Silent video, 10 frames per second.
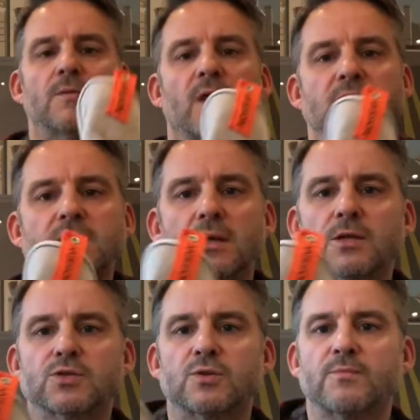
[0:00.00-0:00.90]
And there's a
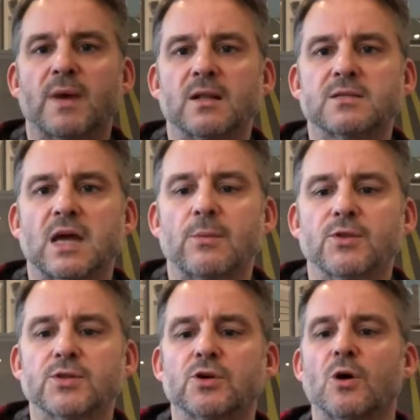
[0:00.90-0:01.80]
little sort of metal tab
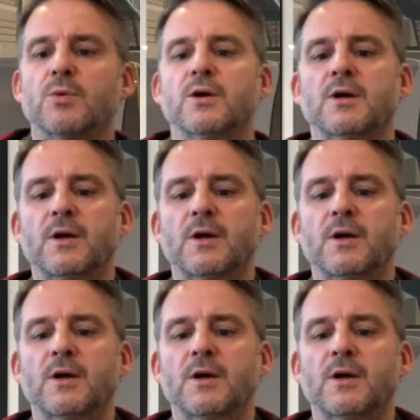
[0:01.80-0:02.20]
on the top.